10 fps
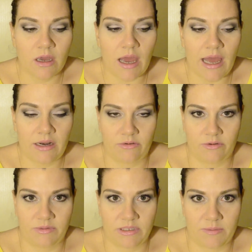I don't
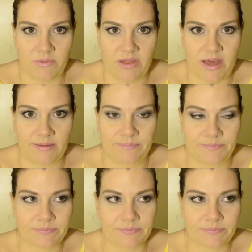know what's up with that.